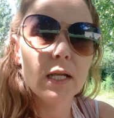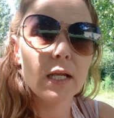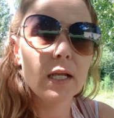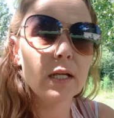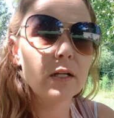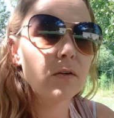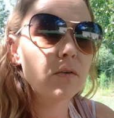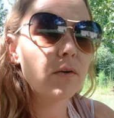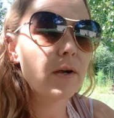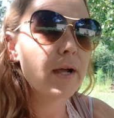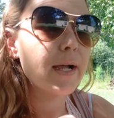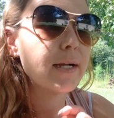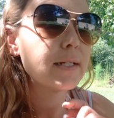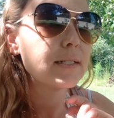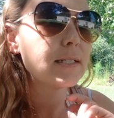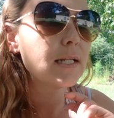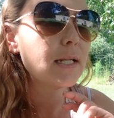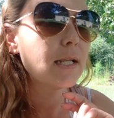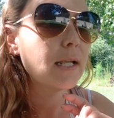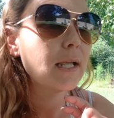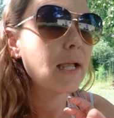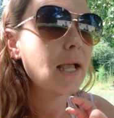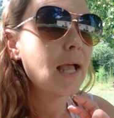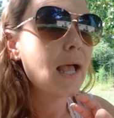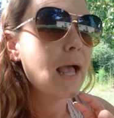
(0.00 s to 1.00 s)

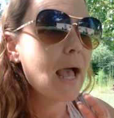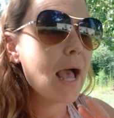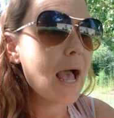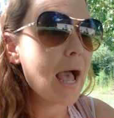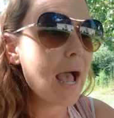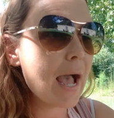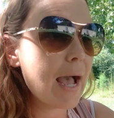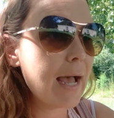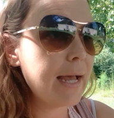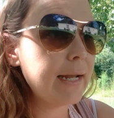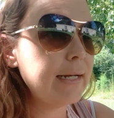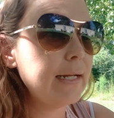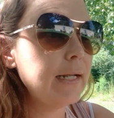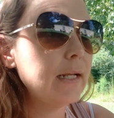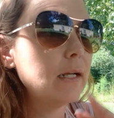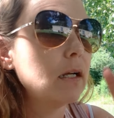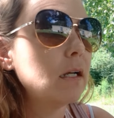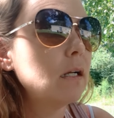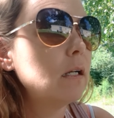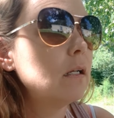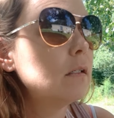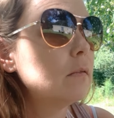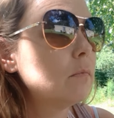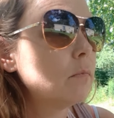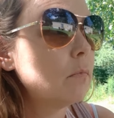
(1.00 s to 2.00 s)
Interacting, adding,
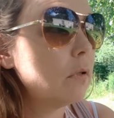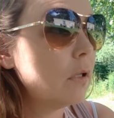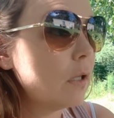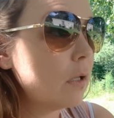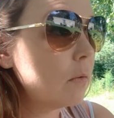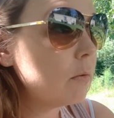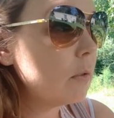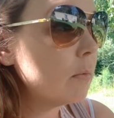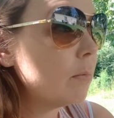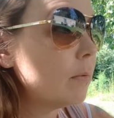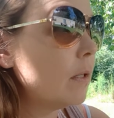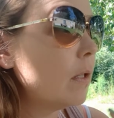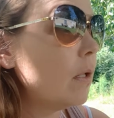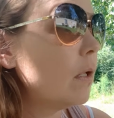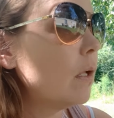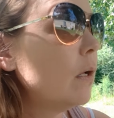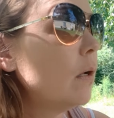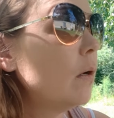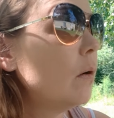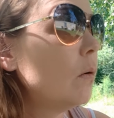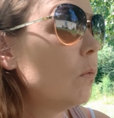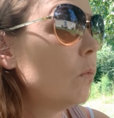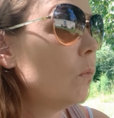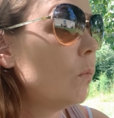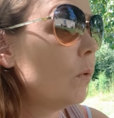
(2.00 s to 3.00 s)
blah, blah, blah.
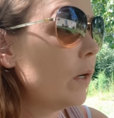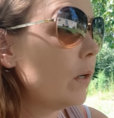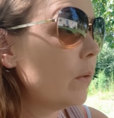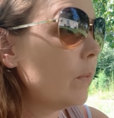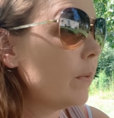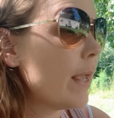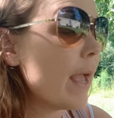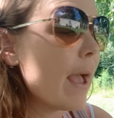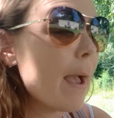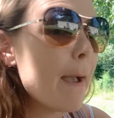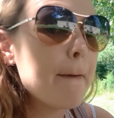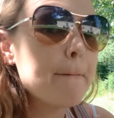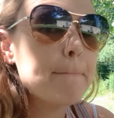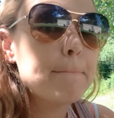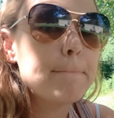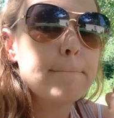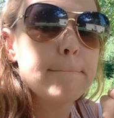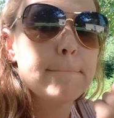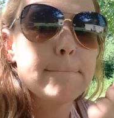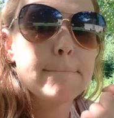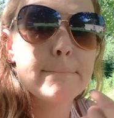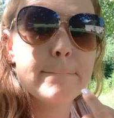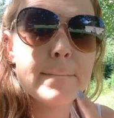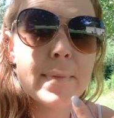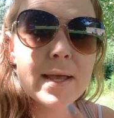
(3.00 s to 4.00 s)
Where are we at?
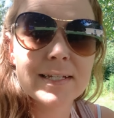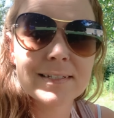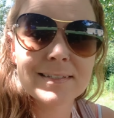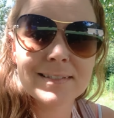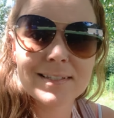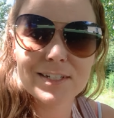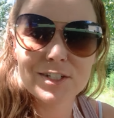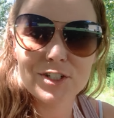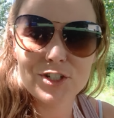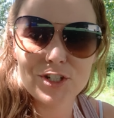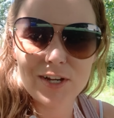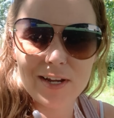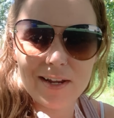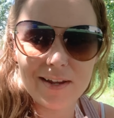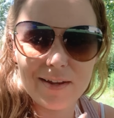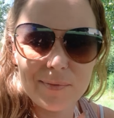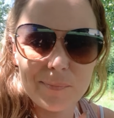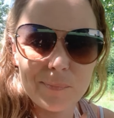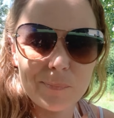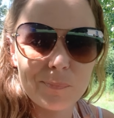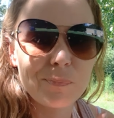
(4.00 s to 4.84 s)
Messaging.